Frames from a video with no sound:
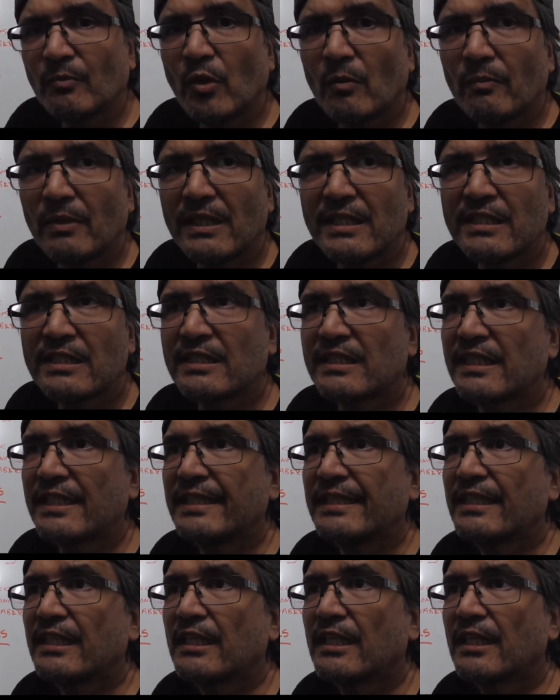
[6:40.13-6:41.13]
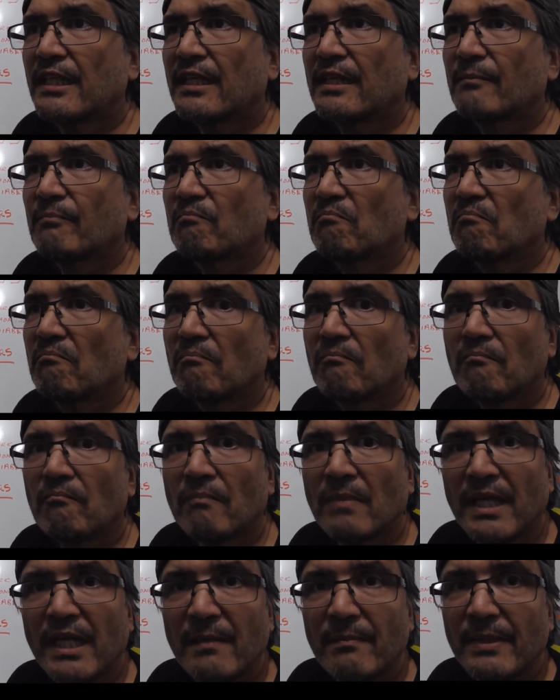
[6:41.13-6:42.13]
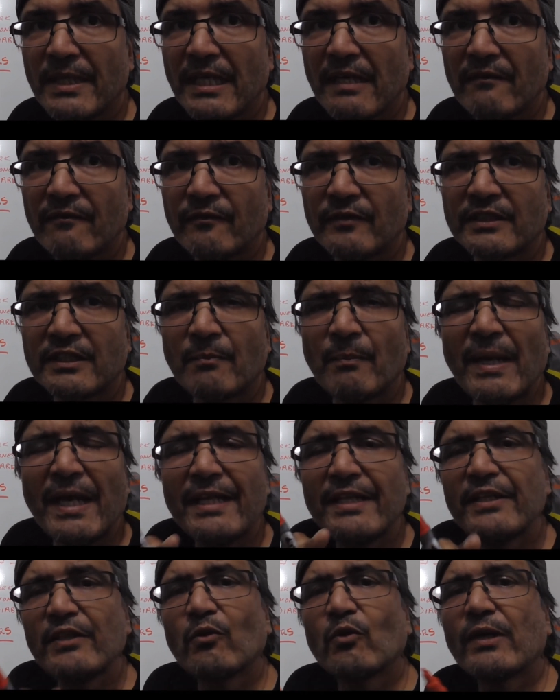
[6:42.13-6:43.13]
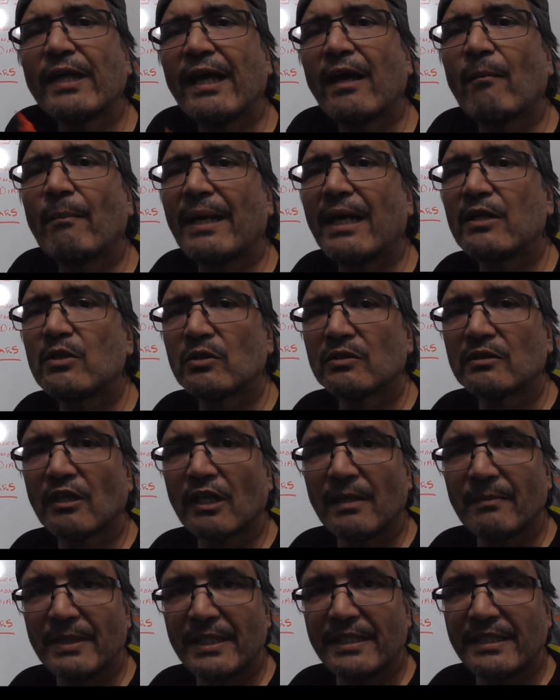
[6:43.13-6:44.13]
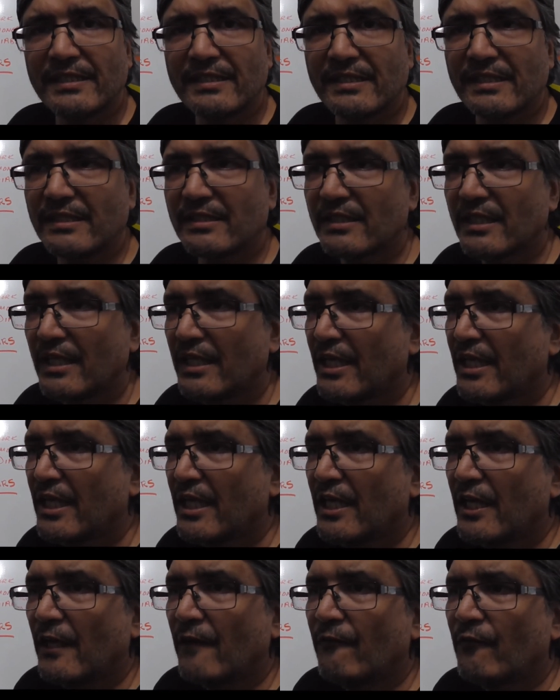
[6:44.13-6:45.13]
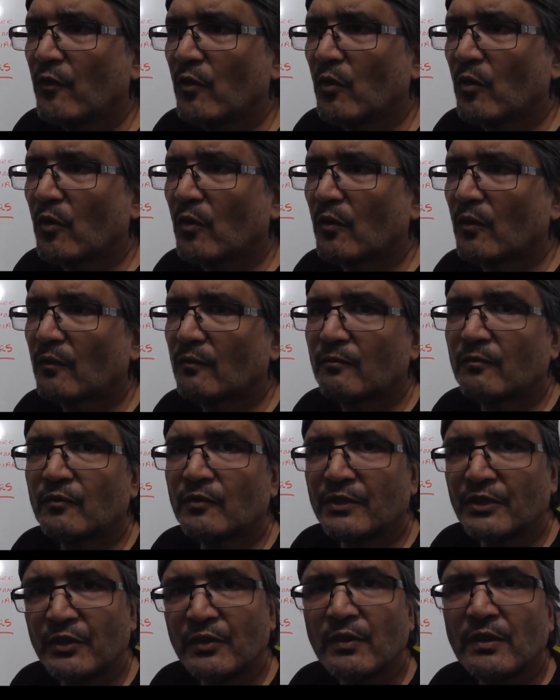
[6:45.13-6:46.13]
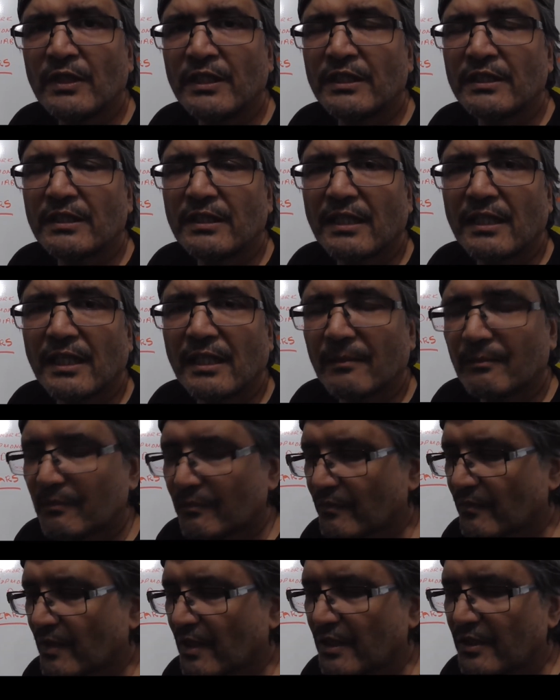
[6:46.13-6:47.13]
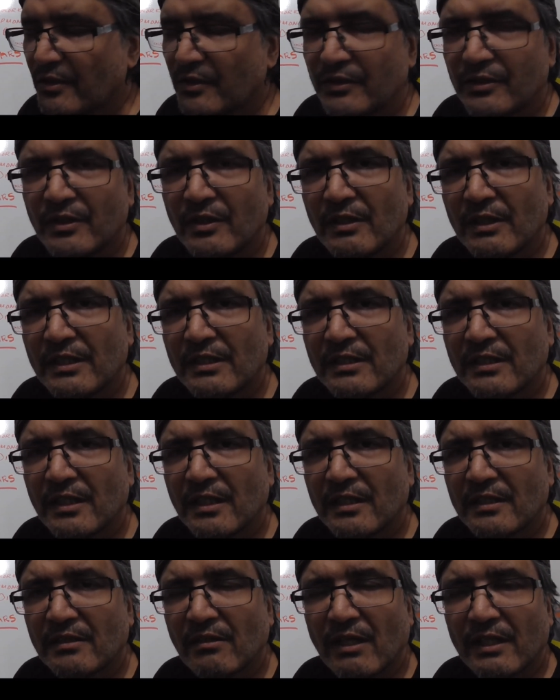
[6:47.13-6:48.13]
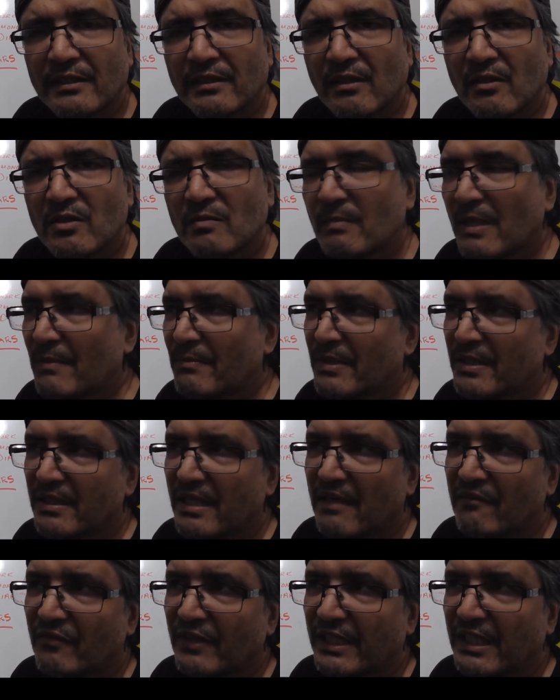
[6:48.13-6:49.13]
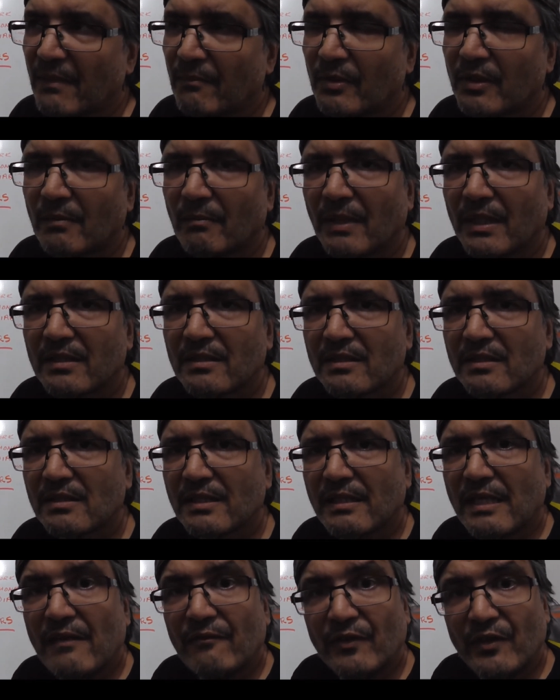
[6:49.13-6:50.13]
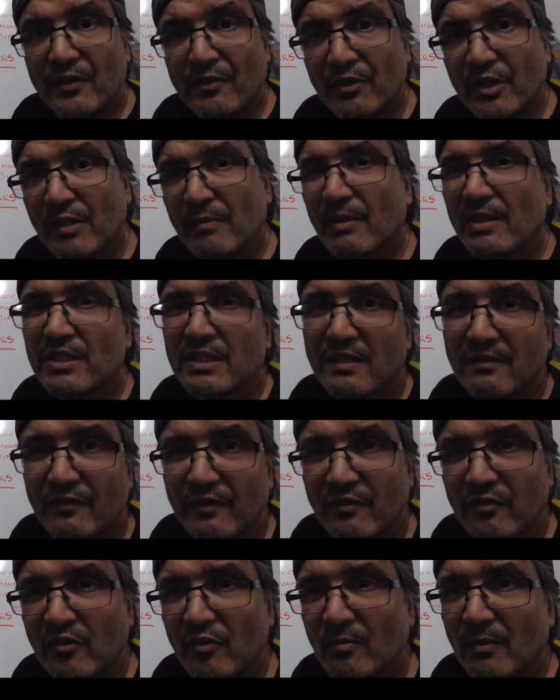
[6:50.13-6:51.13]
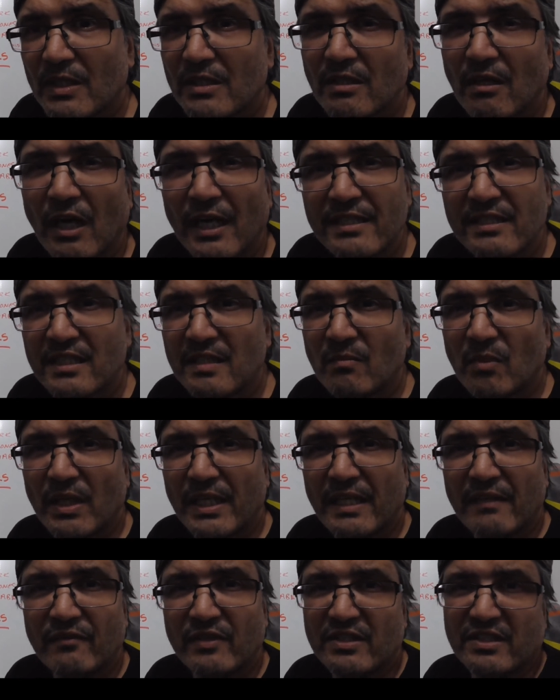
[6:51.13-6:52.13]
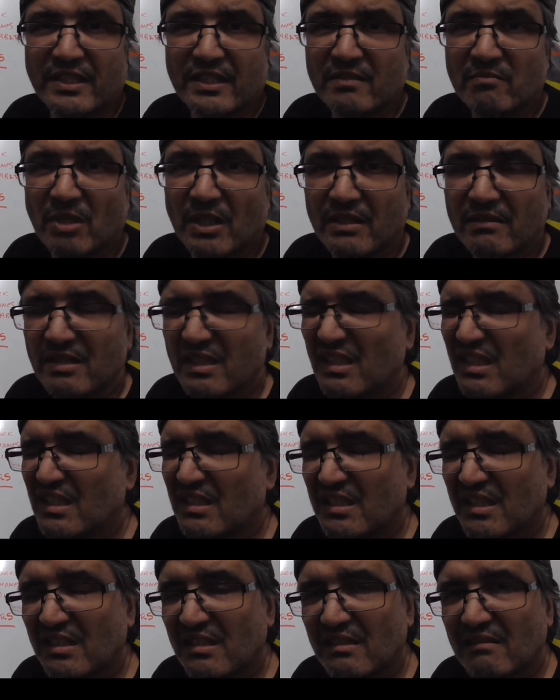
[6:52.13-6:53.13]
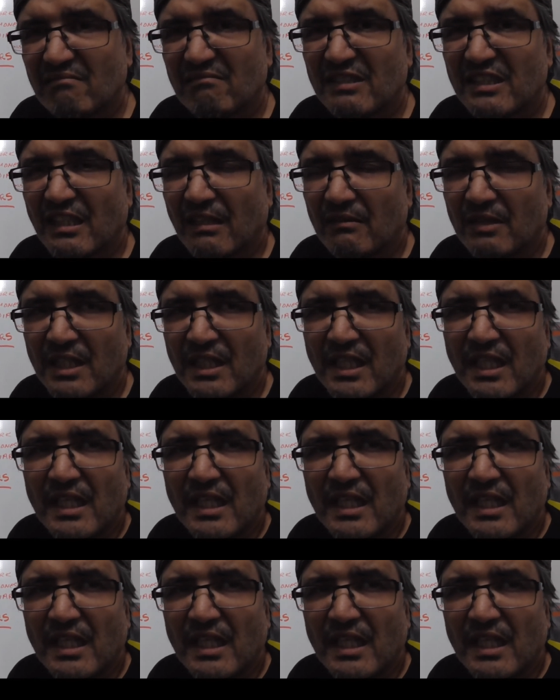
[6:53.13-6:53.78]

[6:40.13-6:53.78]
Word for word: probably see her maybe, if, depending on how bad your diabetes is, if you're newly um, newly uh, diagnosed, maybe every couple of months, every three months, every four months. I see mine every six months. It's just you know